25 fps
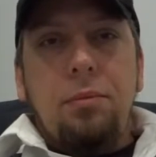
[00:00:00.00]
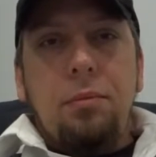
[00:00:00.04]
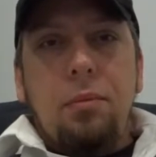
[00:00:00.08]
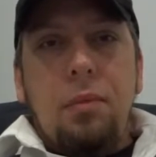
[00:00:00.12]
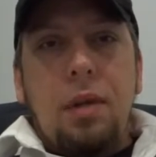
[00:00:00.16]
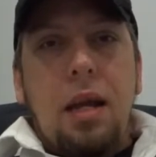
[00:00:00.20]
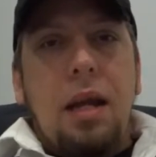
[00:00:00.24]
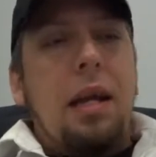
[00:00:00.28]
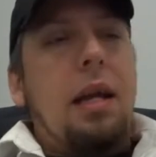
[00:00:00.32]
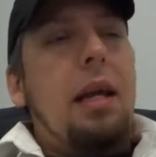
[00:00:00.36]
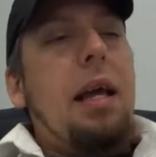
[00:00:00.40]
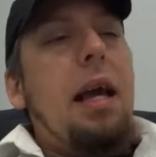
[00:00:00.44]

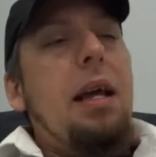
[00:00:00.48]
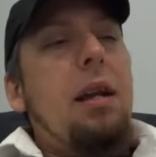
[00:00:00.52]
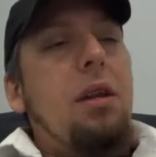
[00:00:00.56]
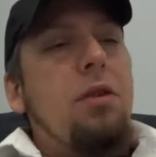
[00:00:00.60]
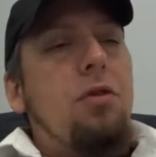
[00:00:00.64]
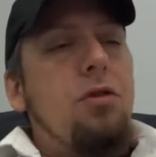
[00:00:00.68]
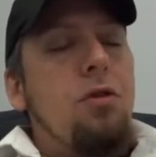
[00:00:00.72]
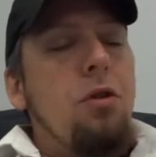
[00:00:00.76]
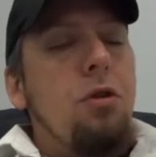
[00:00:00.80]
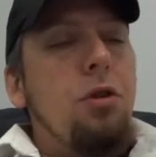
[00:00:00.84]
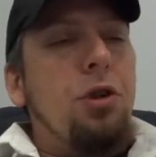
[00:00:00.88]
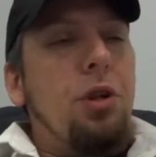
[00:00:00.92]
And again,
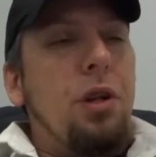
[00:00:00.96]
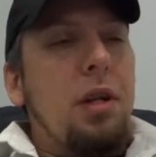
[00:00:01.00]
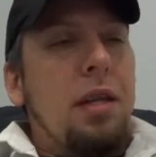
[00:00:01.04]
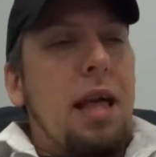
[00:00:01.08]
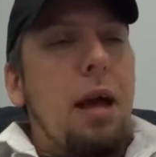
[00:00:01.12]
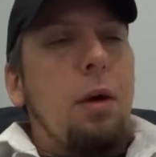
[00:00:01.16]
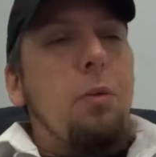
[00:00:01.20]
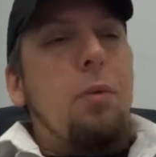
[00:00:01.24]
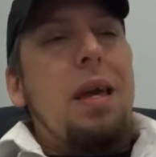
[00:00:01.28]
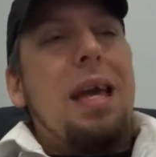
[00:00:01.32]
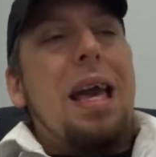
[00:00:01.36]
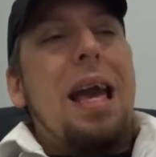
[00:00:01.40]
it's usually
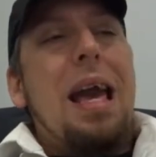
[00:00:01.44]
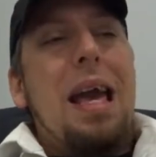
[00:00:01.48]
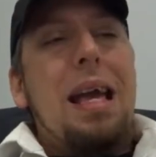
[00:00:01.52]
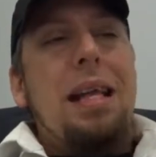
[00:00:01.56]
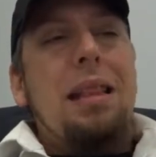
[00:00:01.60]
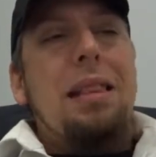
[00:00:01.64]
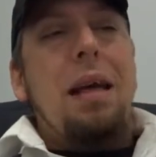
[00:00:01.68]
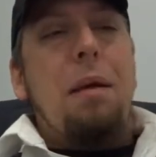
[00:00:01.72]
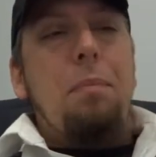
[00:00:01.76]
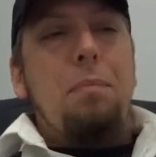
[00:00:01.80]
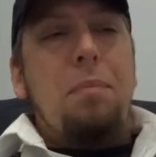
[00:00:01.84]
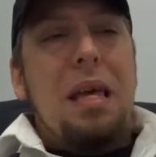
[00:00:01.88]
that we
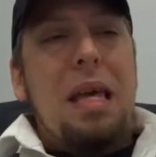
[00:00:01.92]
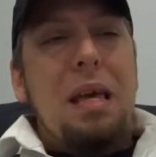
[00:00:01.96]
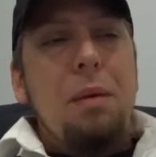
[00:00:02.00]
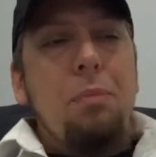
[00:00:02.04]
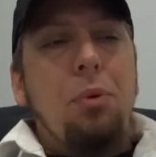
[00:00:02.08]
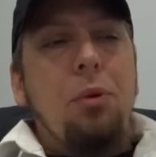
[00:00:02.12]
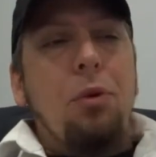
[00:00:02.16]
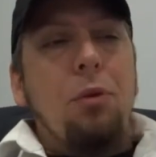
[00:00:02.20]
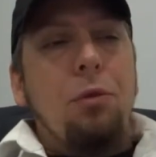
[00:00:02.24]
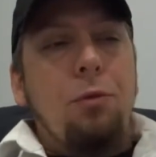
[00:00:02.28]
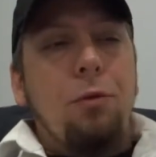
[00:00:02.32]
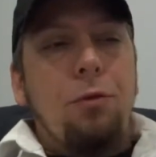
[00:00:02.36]
hate that
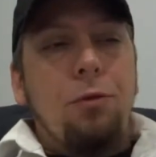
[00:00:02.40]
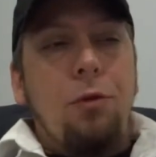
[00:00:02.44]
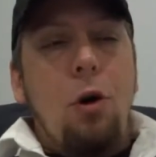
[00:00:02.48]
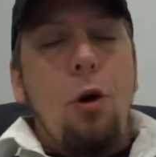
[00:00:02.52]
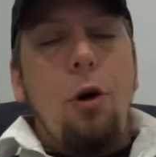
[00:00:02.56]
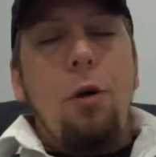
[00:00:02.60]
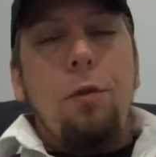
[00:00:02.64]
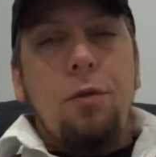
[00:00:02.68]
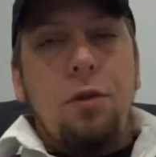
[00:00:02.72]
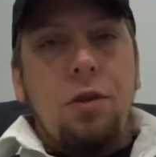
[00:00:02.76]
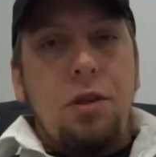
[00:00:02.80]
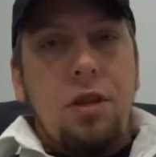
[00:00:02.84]
people
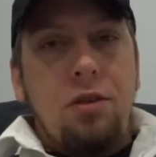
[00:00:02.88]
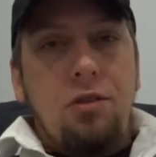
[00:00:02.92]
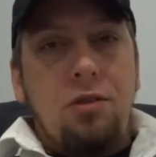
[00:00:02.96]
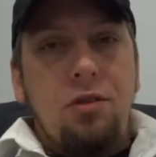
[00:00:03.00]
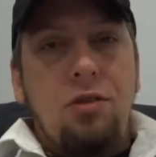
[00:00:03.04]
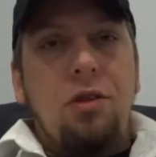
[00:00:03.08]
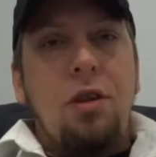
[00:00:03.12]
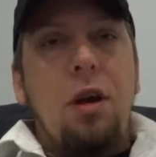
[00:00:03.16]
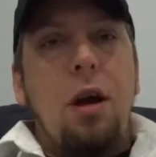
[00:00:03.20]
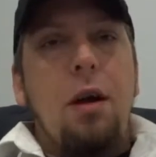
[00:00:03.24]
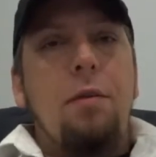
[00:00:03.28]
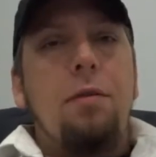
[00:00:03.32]
fall for this
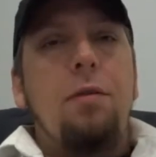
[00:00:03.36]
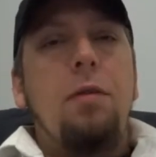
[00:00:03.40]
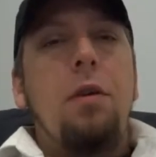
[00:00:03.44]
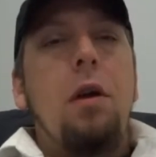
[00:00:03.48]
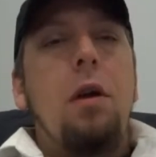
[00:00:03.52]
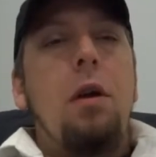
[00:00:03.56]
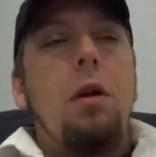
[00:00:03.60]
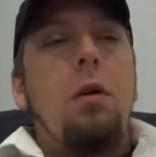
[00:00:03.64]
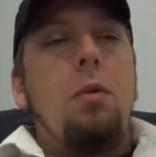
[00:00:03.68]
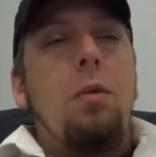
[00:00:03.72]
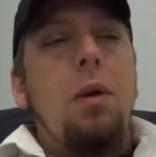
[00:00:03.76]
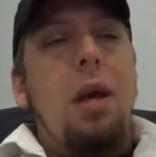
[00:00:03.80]
stuff.
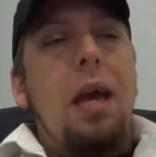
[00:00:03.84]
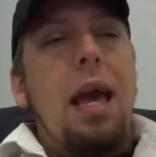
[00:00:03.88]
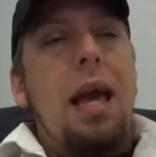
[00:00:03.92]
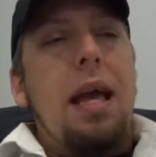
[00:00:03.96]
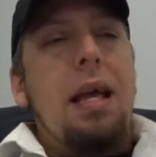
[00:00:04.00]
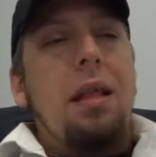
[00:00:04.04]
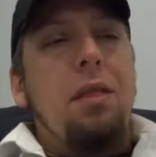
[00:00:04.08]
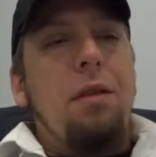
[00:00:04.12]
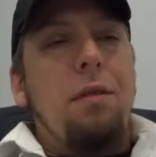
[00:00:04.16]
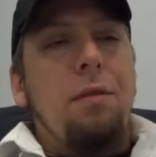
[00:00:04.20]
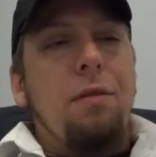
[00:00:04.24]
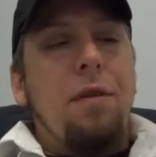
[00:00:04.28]
We
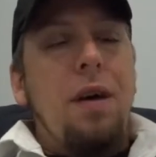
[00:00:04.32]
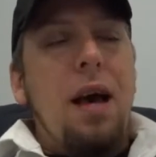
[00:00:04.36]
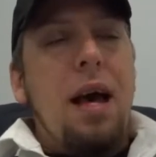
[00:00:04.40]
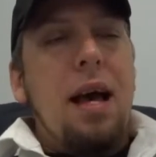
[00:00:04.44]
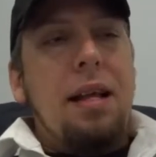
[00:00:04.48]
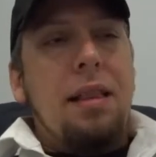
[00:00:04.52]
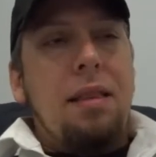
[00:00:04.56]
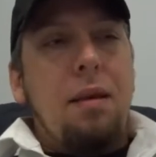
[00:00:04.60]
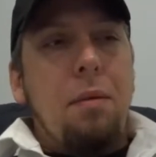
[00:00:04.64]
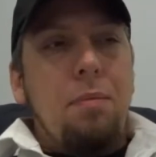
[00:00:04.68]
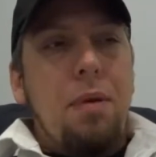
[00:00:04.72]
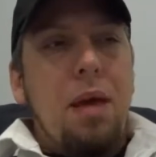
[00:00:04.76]
hate the
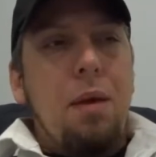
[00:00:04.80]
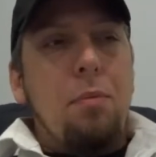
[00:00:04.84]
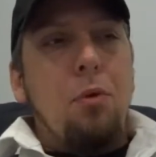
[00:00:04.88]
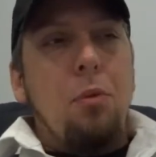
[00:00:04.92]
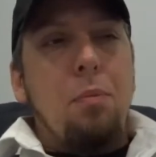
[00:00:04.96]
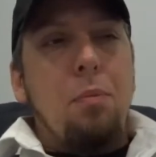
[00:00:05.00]
fact that people